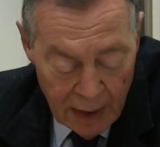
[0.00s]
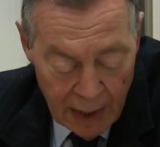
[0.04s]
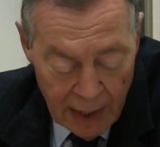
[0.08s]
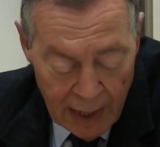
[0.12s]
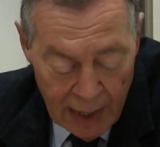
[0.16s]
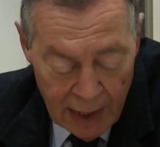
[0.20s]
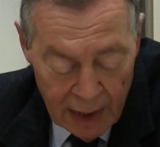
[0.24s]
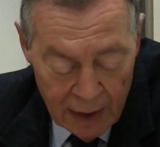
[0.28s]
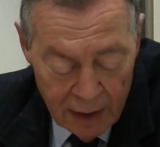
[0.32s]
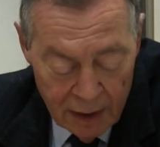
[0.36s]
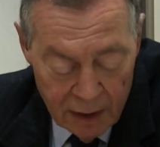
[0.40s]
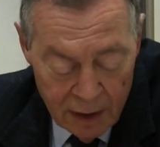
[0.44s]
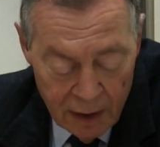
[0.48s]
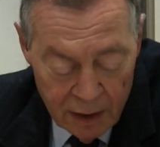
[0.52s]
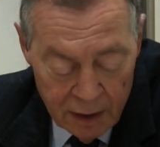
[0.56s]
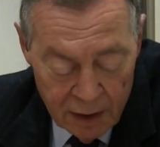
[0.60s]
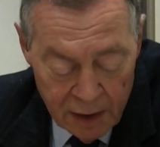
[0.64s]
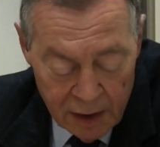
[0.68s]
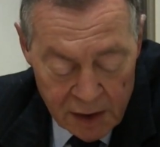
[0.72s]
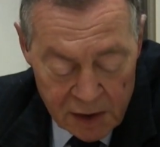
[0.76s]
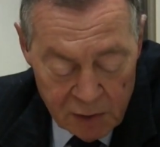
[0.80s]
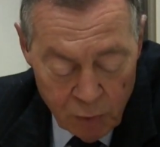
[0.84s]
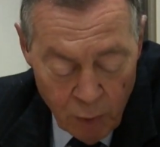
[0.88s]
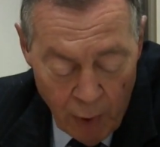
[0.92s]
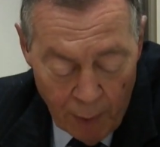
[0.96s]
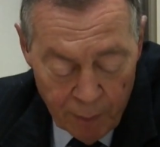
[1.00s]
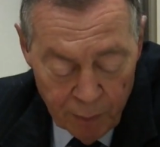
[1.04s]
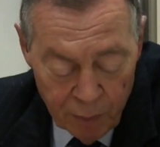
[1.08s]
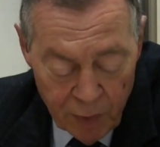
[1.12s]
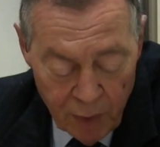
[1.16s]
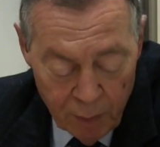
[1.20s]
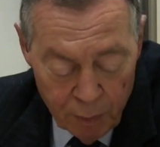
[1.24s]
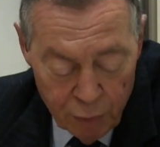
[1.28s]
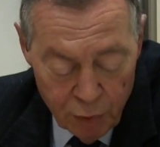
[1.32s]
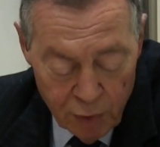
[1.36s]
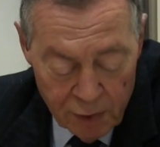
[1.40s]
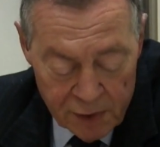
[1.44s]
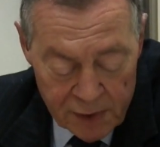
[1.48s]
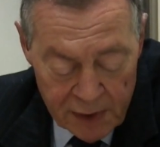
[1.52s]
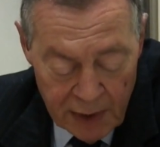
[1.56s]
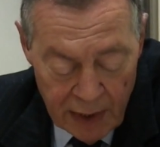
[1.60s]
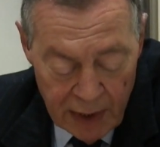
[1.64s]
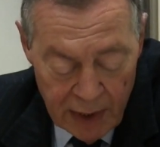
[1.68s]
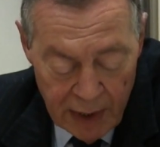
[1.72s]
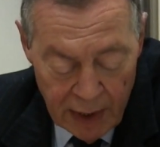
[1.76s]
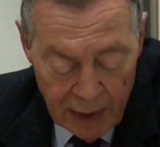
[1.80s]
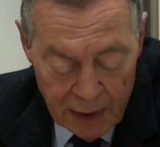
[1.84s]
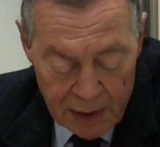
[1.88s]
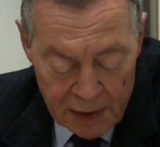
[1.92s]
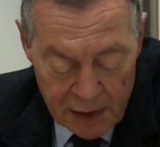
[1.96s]
and disrupt the
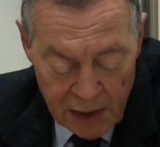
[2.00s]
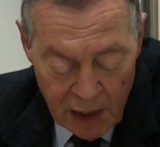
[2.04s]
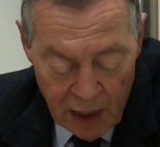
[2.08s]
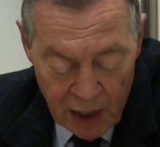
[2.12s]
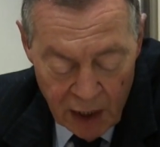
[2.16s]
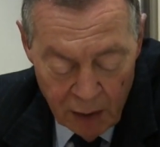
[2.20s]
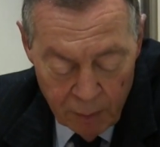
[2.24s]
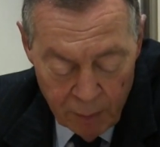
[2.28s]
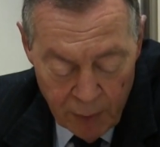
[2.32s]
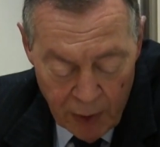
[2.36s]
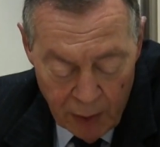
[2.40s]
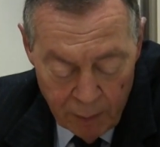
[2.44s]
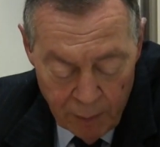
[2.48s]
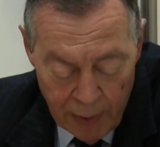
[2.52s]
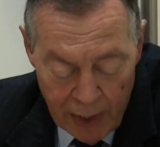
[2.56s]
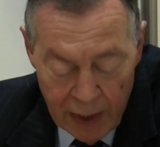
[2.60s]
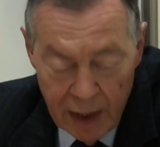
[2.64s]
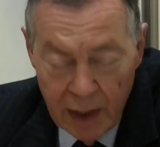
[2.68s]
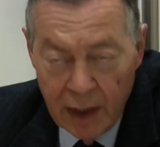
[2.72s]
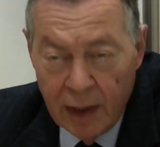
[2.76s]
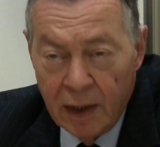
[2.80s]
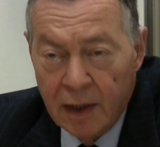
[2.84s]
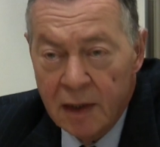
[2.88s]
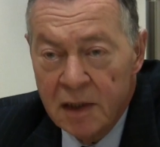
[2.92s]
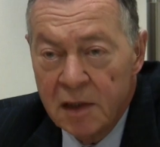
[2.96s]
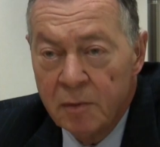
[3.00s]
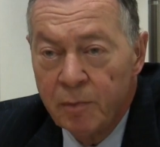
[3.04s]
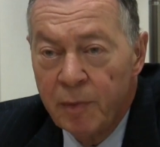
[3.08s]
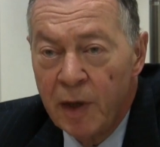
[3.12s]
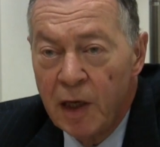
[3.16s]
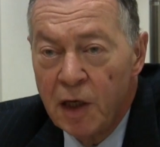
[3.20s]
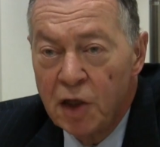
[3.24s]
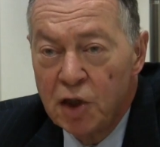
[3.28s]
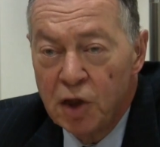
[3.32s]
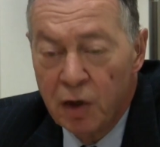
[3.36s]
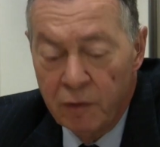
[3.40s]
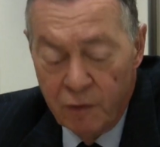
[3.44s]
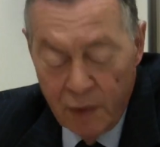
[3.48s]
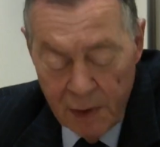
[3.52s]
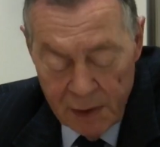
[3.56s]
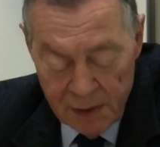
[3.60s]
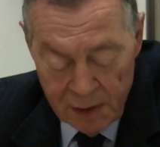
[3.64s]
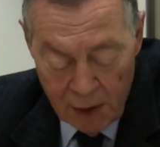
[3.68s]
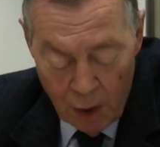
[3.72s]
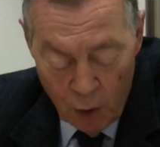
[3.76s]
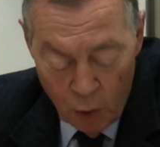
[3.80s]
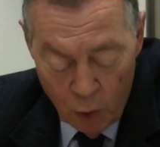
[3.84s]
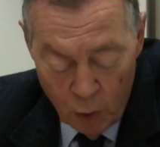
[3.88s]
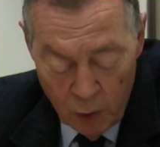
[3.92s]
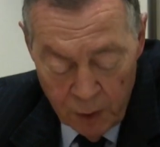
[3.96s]
proceedings here by making a speech of
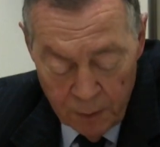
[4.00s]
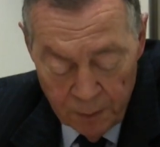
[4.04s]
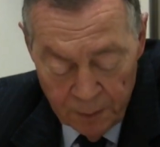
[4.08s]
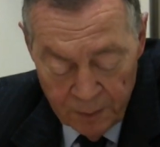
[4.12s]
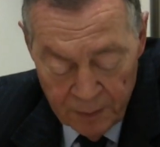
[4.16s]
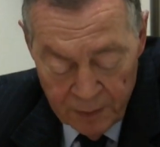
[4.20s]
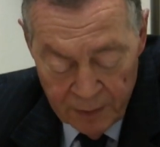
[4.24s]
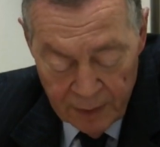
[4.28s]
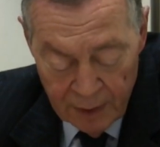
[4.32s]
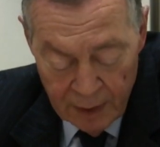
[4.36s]
his own